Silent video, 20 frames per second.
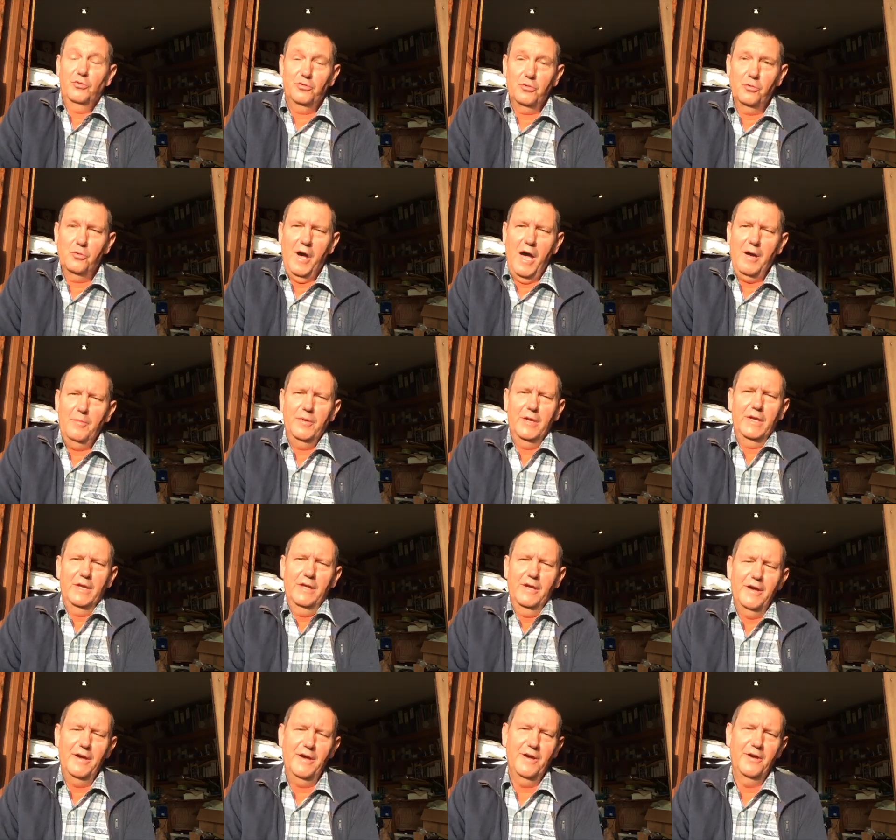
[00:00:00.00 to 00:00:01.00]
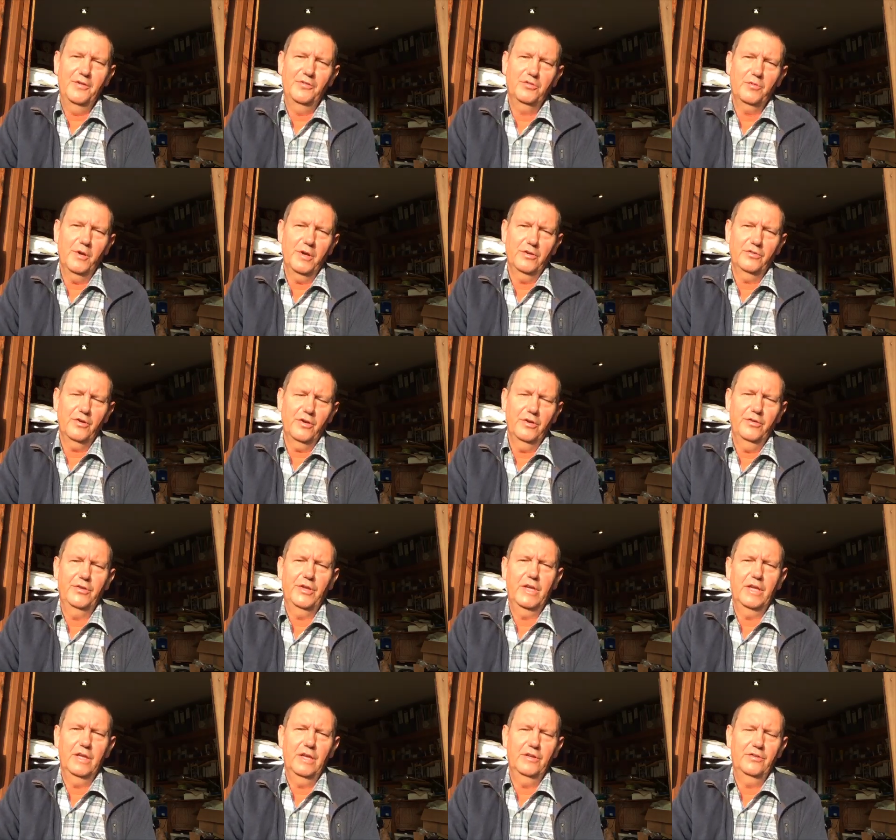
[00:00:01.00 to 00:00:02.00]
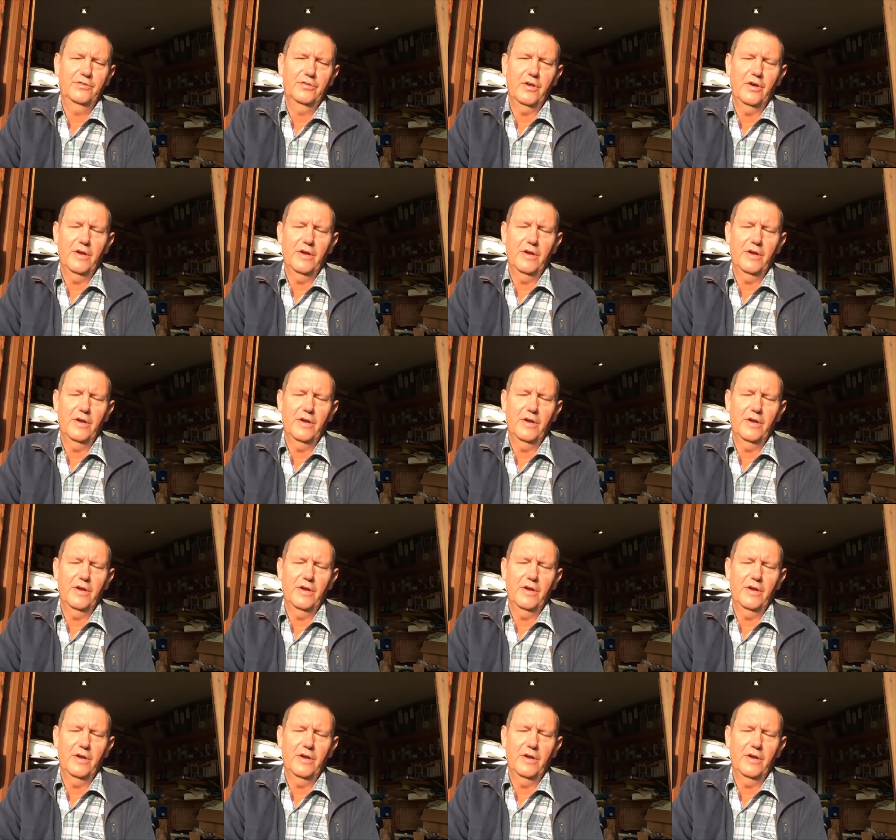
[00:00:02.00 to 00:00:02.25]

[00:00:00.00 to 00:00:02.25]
it's all happening. It's quite exciting.